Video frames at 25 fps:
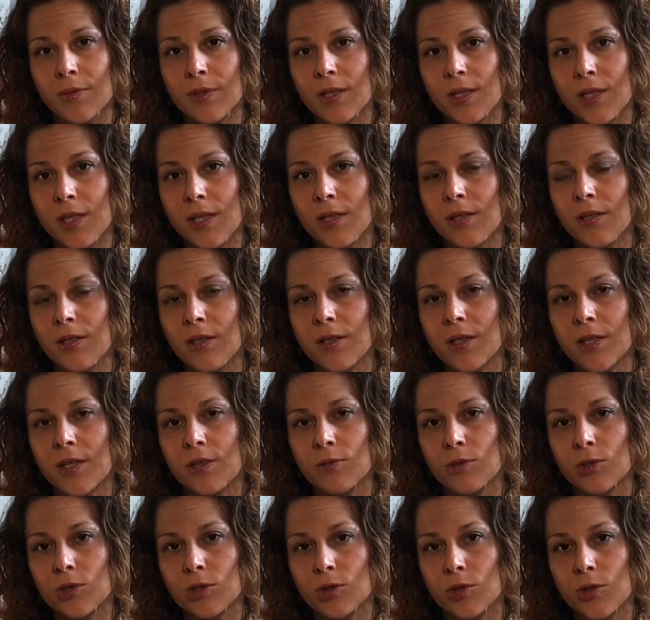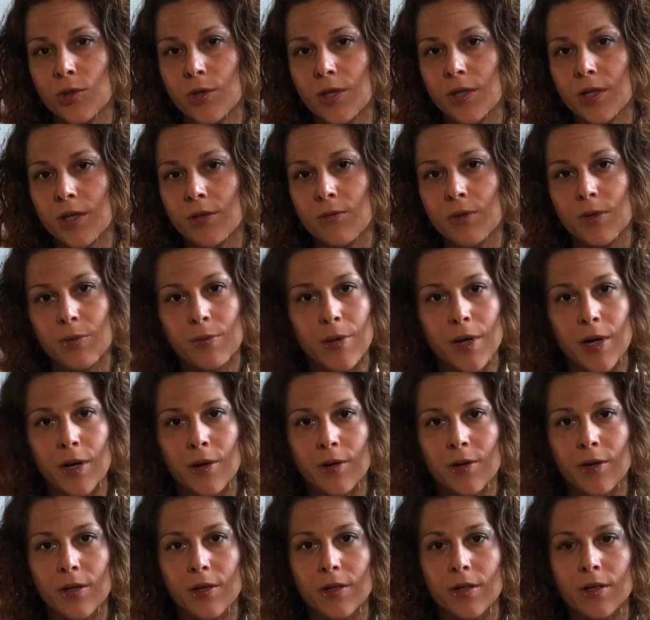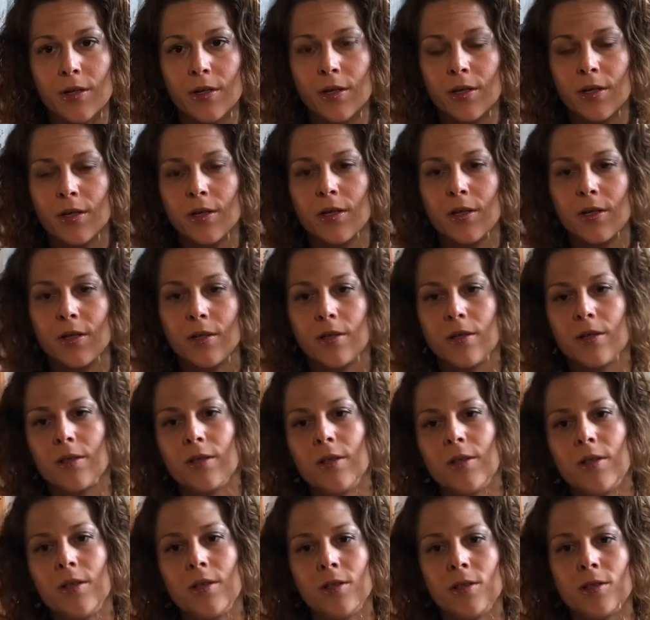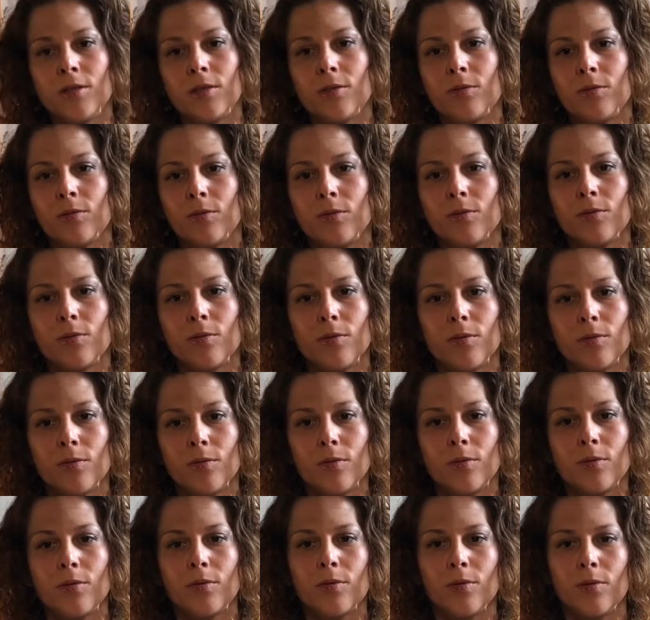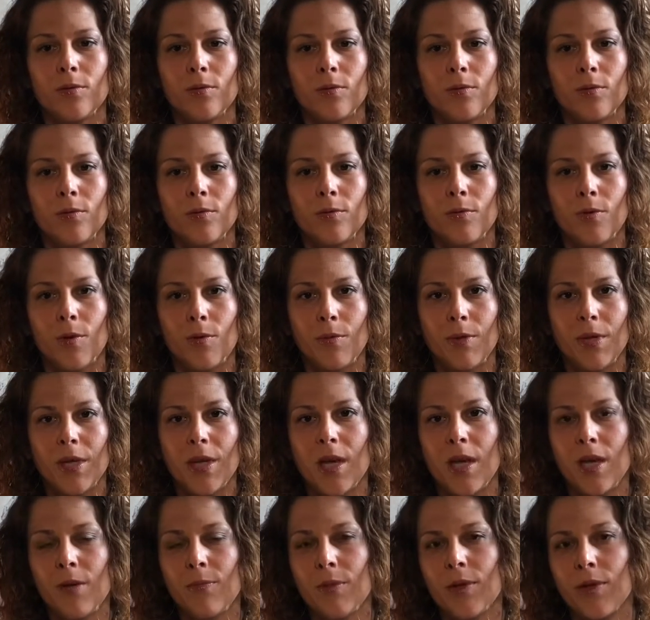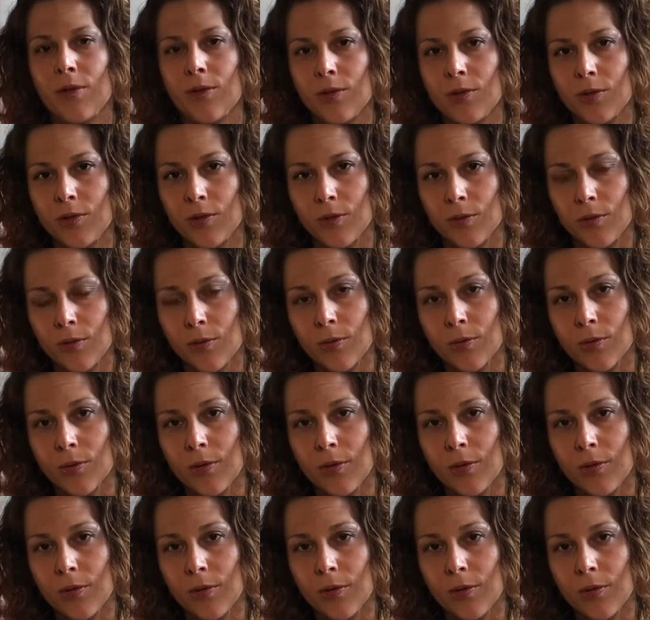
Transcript: Healing and restoring and repairing is what we came here to do.